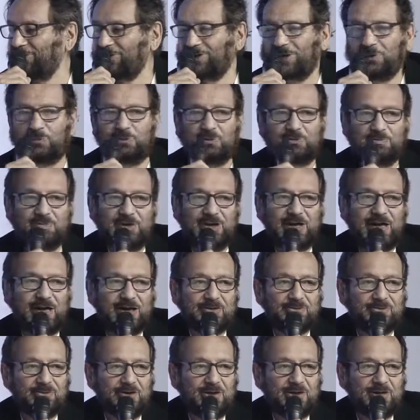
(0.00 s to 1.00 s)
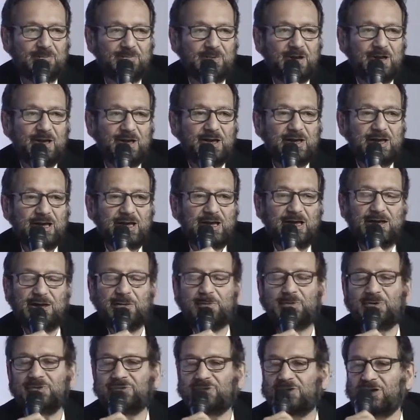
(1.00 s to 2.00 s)
There would be actually
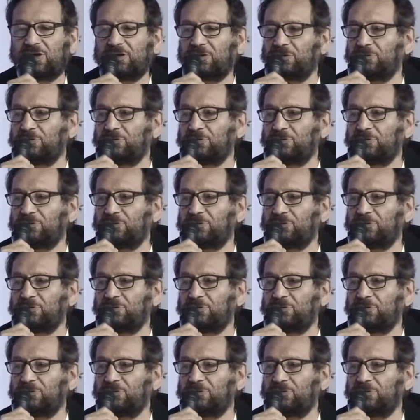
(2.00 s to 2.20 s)
80%